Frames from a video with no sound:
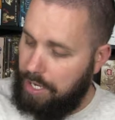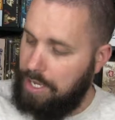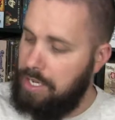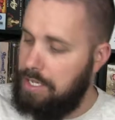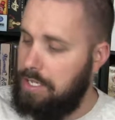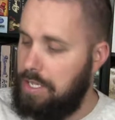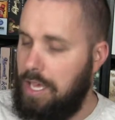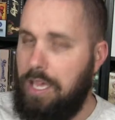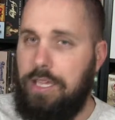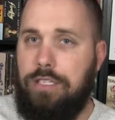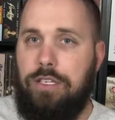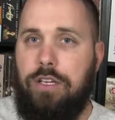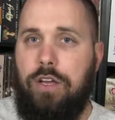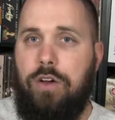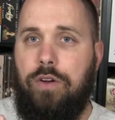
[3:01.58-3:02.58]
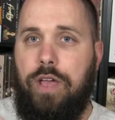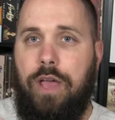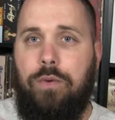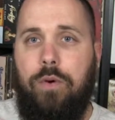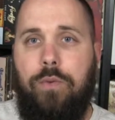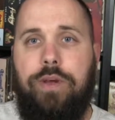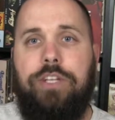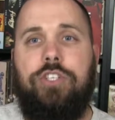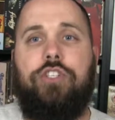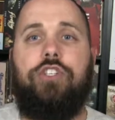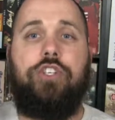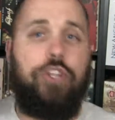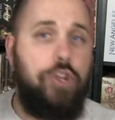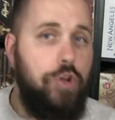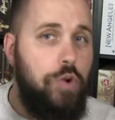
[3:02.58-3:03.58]
at these things and go, okay, well, which
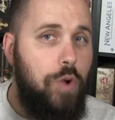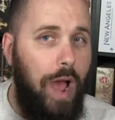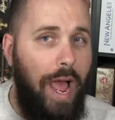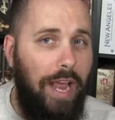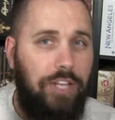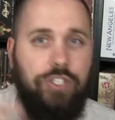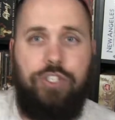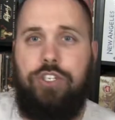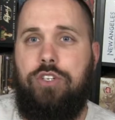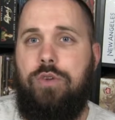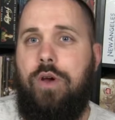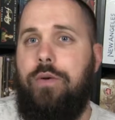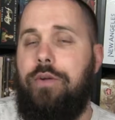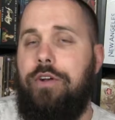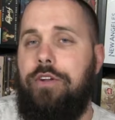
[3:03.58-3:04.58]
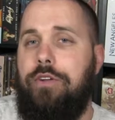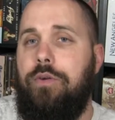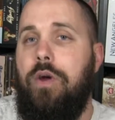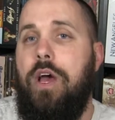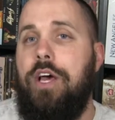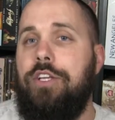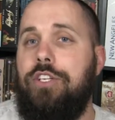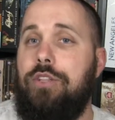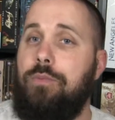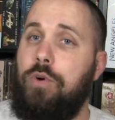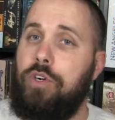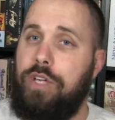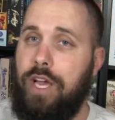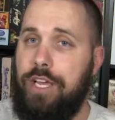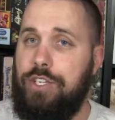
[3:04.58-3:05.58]
2 actions do I want to do? So the
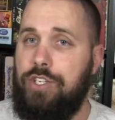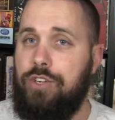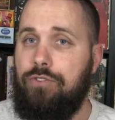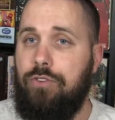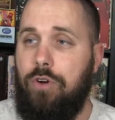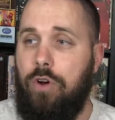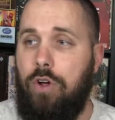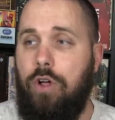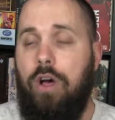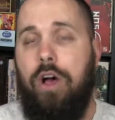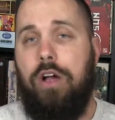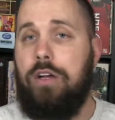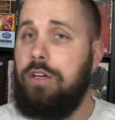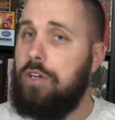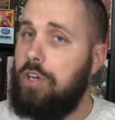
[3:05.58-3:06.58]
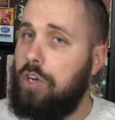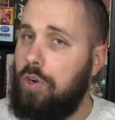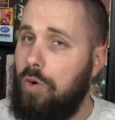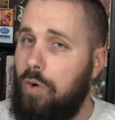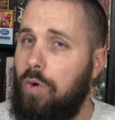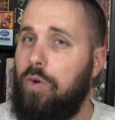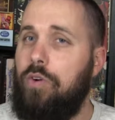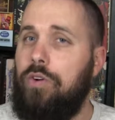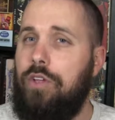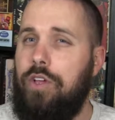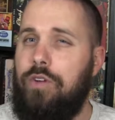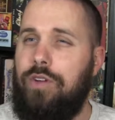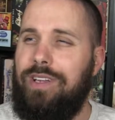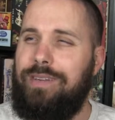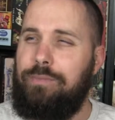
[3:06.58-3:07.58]
more dice you roll, cool,
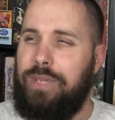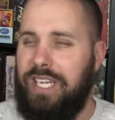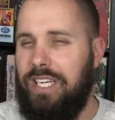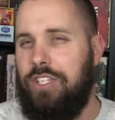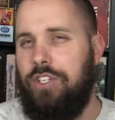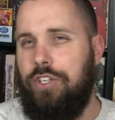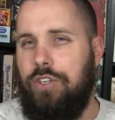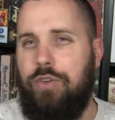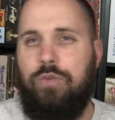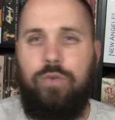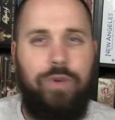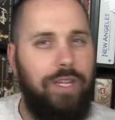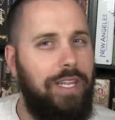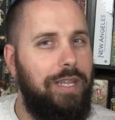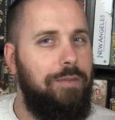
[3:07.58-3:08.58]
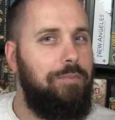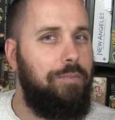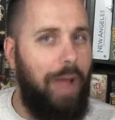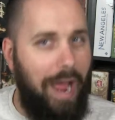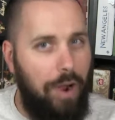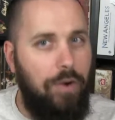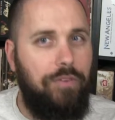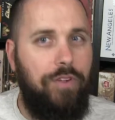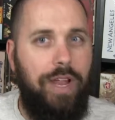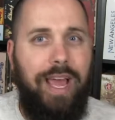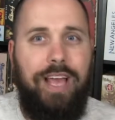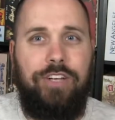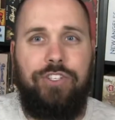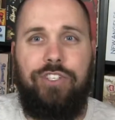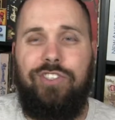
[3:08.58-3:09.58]
you could potentially do really powerful
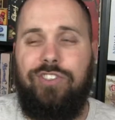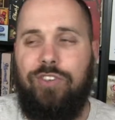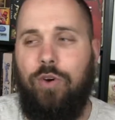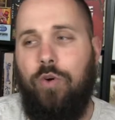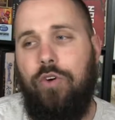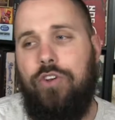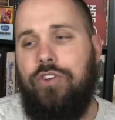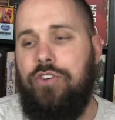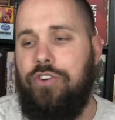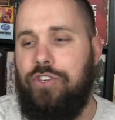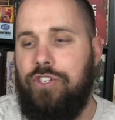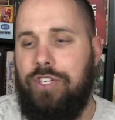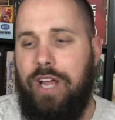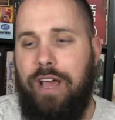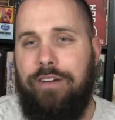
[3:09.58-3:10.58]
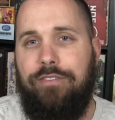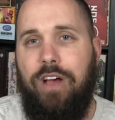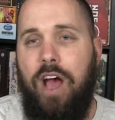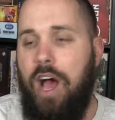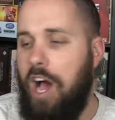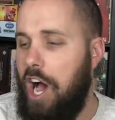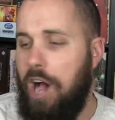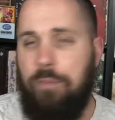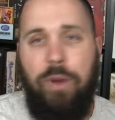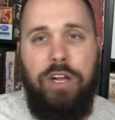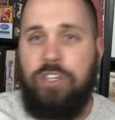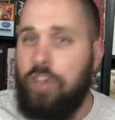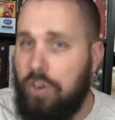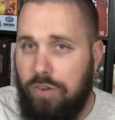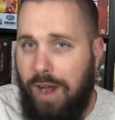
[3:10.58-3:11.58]
actions, or you could just have a
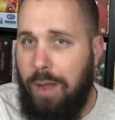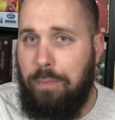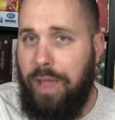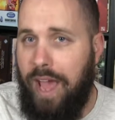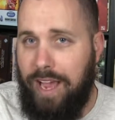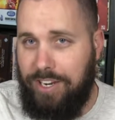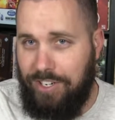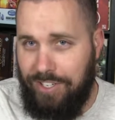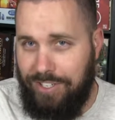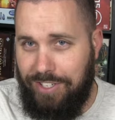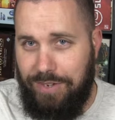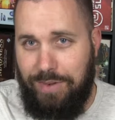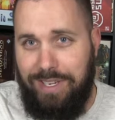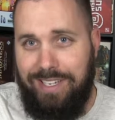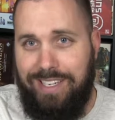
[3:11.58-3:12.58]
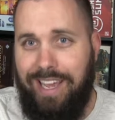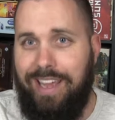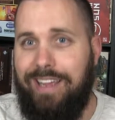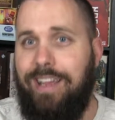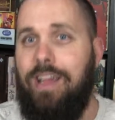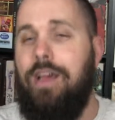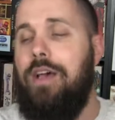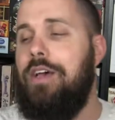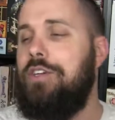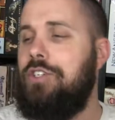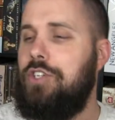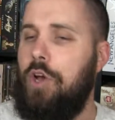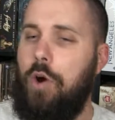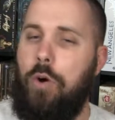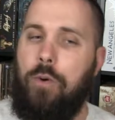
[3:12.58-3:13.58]
bunch of crappy actions you can take.
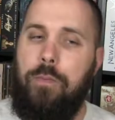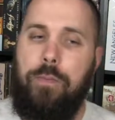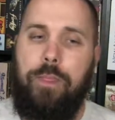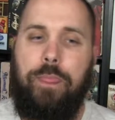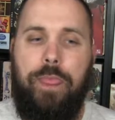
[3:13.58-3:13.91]
So